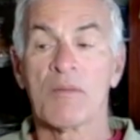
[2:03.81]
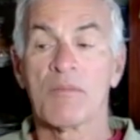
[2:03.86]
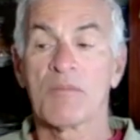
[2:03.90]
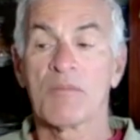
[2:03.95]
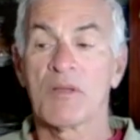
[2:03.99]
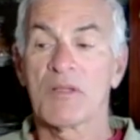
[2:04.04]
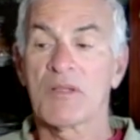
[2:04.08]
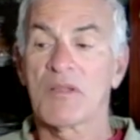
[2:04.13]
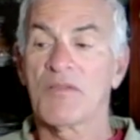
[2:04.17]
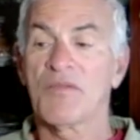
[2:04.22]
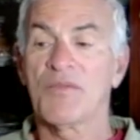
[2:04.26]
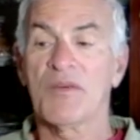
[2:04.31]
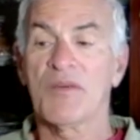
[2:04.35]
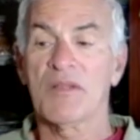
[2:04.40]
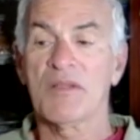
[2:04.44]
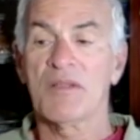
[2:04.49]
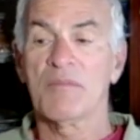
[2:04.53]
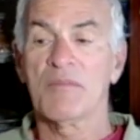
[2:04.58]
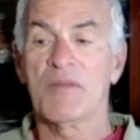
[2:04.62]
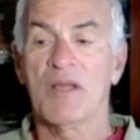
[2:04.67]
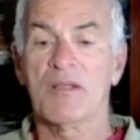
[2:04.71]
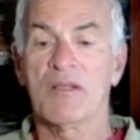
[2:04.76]
But the
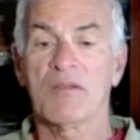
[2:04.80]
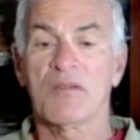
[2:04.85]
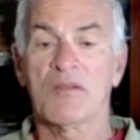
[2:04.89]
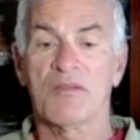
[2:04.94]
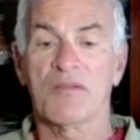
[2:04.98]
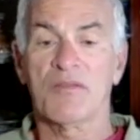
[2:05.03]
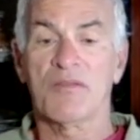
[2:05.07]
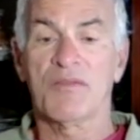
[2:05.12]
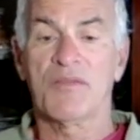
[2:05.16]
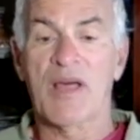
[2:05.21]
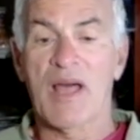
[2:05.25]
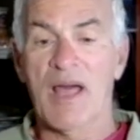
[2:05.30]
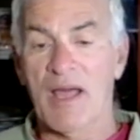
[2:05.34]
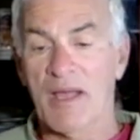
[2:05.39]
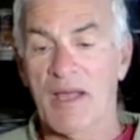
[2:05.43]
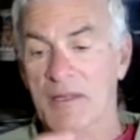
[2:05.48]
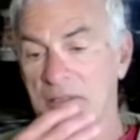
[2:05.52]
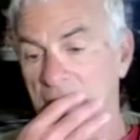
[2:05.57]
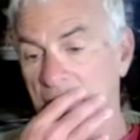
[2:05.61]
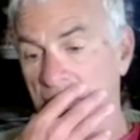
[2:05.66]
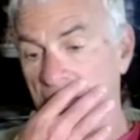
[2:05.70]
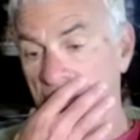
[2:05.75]
fundamental
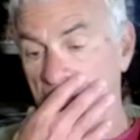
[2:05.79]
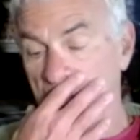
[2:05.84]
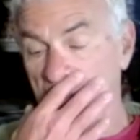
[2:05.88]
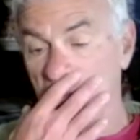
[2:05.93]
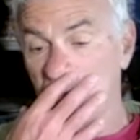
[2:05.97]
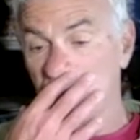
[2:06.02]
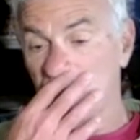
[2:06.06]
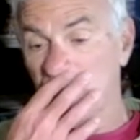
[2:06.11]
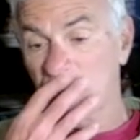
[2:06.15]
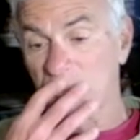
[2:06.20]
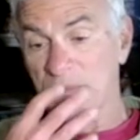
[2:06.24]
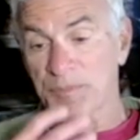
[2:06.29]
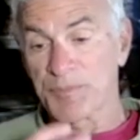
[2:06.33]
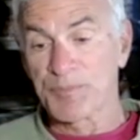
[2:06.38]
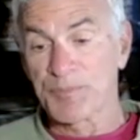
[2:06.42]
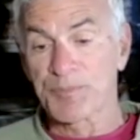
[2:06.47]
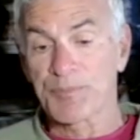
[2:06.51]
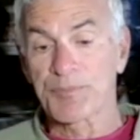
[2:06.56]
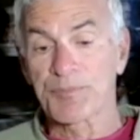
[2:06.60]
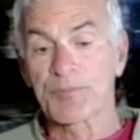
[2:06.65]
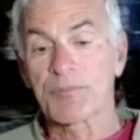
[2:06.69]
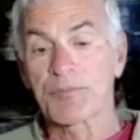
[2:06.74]
fact is,
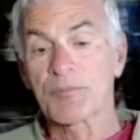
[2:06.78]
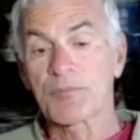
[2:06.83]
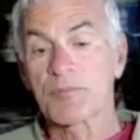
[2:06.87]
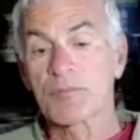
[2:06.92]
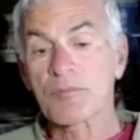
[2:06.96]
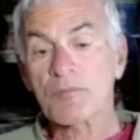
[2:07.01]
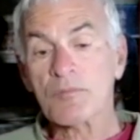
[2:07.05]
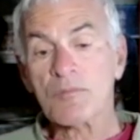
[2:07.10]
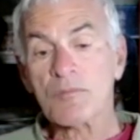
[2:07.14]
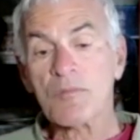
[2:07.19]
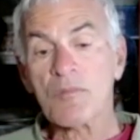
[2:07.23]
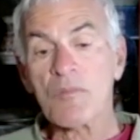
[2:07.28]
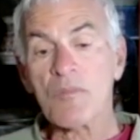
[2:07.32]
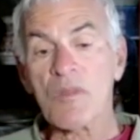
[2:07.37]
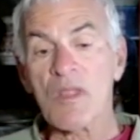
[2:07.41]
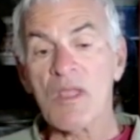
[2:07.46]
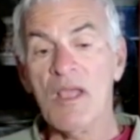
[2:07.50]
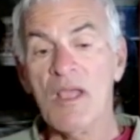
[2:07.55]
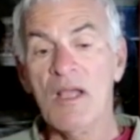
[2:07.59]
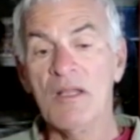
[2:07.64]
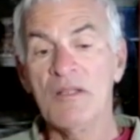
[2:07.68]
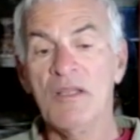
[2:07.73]

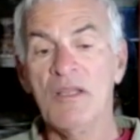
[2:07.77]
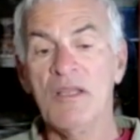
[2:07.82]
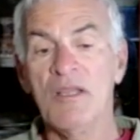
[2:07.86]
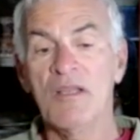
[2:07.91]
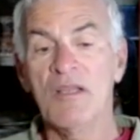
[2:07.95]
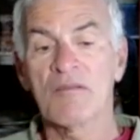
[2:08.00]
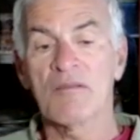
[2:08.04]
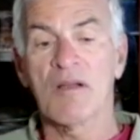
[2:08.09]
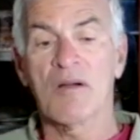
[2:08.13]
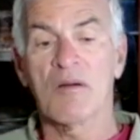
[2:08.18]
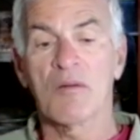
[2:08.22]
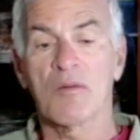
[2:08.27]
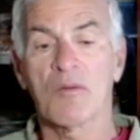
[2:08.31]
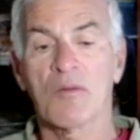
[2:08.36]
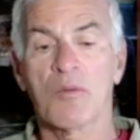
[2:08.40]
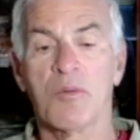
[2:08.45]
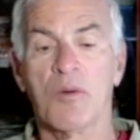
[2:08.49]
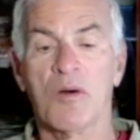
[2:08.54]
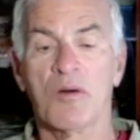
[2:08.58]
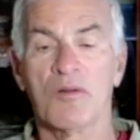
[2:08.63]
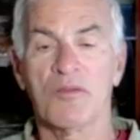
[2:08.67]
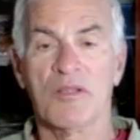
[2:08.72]
and here I'll
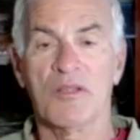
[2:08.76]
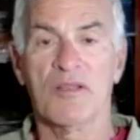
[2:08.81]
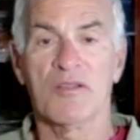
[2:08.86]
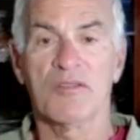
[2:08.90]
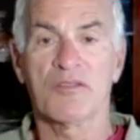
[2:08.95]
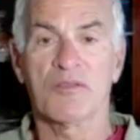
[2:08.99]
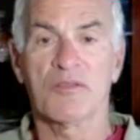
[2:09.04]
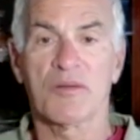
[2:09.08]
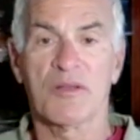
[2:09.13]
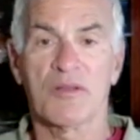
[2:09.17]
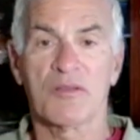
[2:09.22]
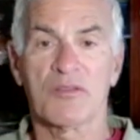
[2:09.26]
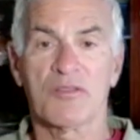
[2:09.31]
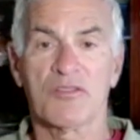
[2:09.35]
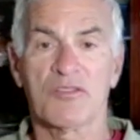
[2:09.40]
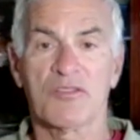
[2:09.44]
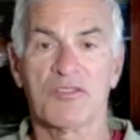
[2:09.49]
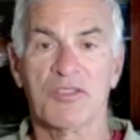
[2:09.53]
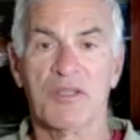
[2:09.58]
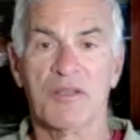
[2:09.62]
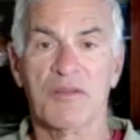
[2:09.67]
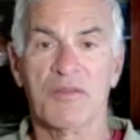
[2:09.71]
quote Israel's
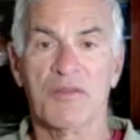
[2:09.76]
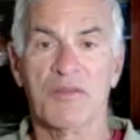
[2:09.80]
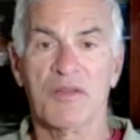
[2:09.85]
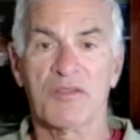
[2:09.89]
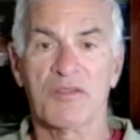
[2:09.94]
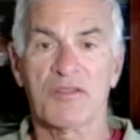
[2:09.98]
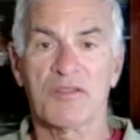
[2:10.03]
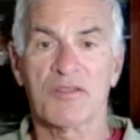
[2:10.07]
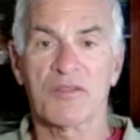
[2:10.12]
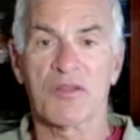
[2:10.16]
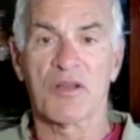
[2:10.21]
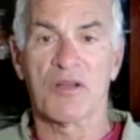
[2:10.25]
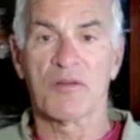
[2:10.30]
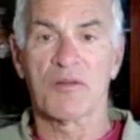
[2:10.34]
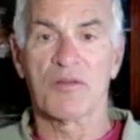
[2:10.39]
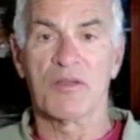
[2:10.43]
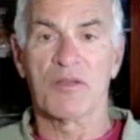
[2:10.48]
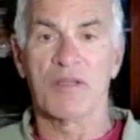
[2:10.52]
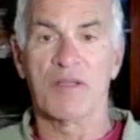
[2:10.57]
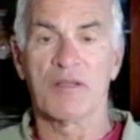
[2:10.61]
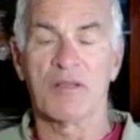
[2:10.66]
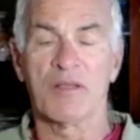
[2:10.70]
chief
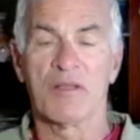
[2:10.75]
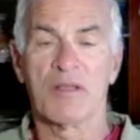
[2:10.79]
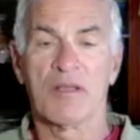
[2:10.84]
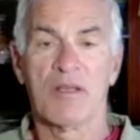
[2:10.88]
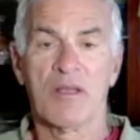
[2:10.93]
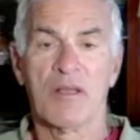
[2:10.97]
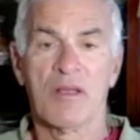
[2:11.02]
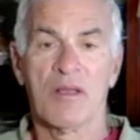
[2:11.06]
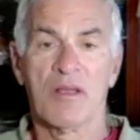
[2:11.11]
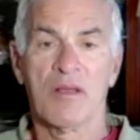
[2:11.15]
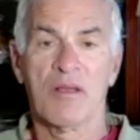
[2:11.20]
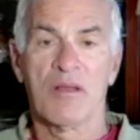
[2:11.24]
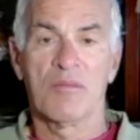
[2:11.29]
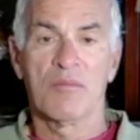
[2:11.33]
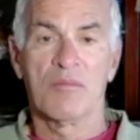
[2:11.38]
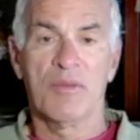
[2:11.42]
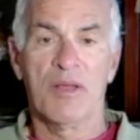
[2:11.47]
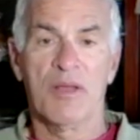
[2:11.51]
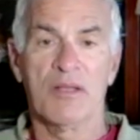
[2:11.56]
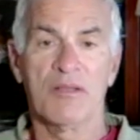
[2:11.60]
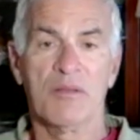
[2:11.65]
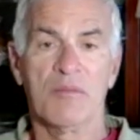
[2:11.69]
historian,
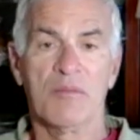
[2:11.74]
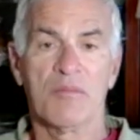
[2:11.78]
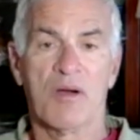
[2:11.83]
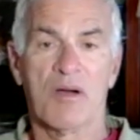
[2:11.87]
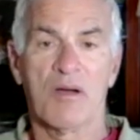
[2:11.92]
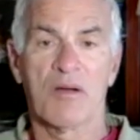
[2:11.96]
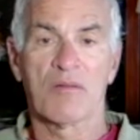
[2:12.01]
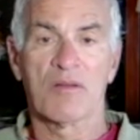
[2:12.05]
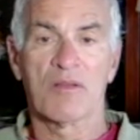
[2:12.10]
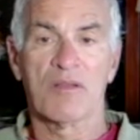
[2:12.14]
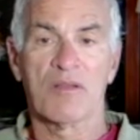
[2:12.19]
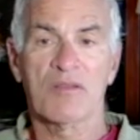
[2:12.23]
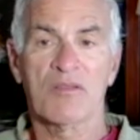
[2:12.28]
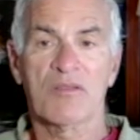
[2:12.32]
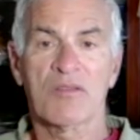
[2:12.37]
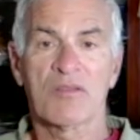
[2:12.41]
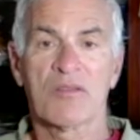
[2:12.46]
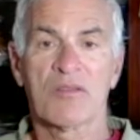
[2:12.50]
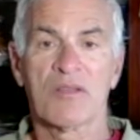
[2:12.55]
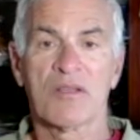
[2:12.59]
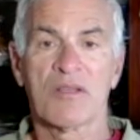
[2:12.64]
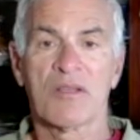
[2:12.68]
Benny
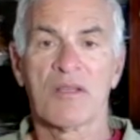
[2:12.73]
Morris.